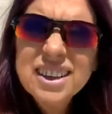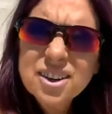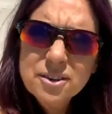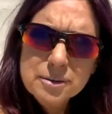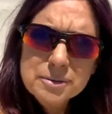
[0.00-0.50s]
You
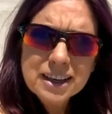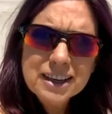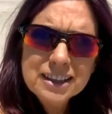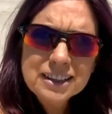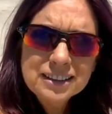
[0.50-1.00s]
know what I'm
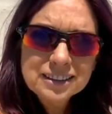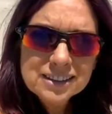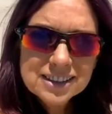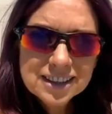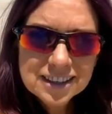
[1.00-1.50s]
saying?
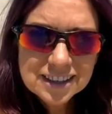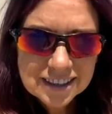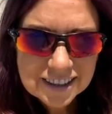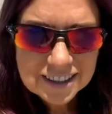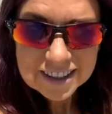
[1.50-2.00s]
It's like,
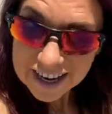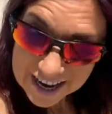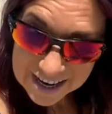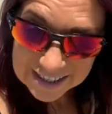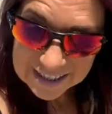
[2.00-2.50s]

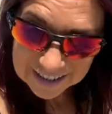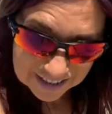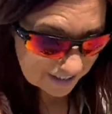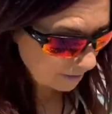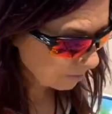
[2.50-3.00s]
yes,
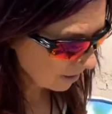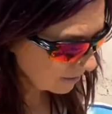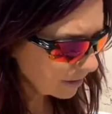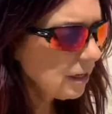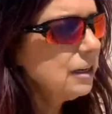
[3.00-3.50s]
it is the
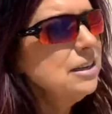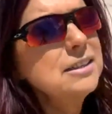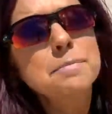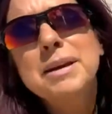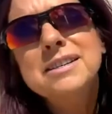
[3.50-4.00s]
best. And it
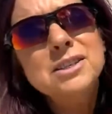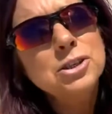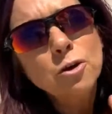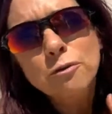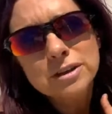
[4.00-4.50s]
is the
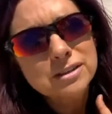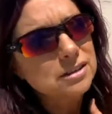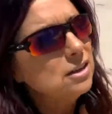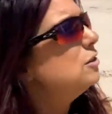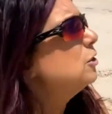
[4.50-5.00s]
best
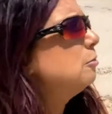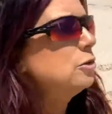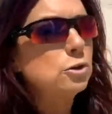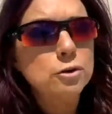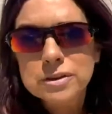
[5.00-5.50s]
service,
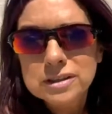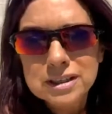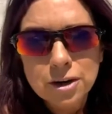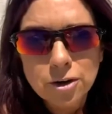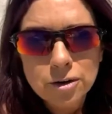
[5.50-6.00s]
customer
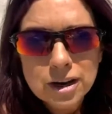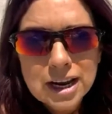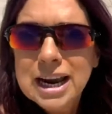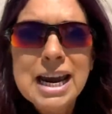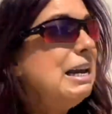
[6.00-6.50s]
service here,
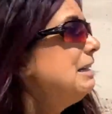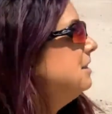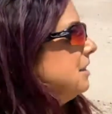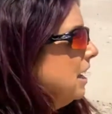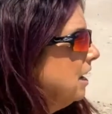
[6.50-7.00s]

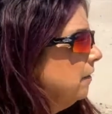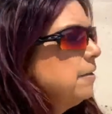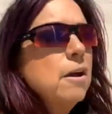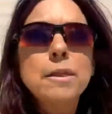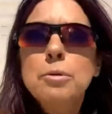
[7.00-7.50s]
hands down.
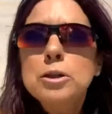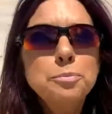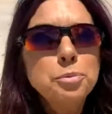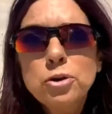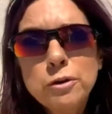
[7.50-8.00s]
The
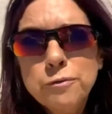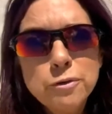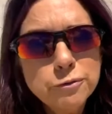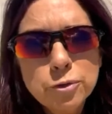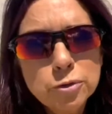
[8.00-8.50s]
most
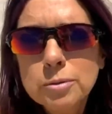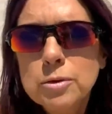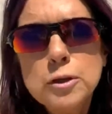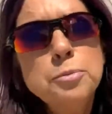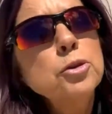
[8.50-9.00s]
beautiful food, the
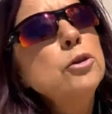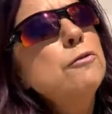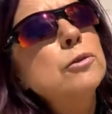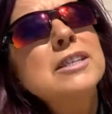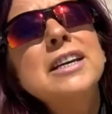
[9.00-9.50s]
most
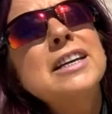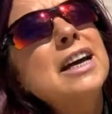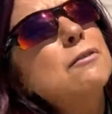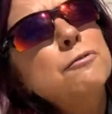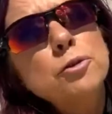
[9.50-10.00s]
beautiful
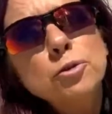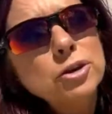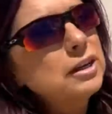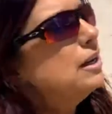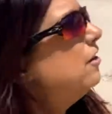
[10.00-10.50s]
takeout
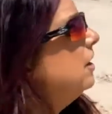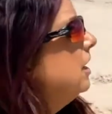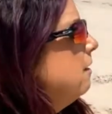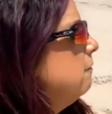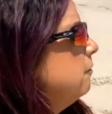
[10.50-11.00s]
food and
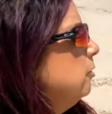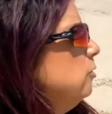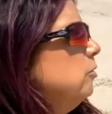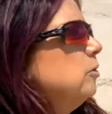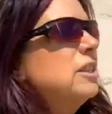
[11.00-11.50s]
carry-out
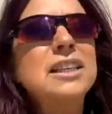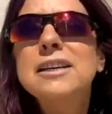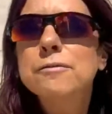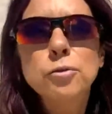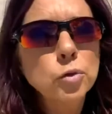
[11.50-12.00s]
food,
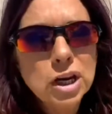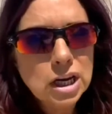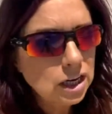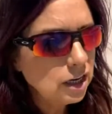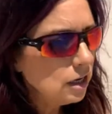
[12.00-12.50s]

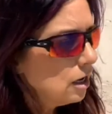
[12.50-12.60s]
delivery,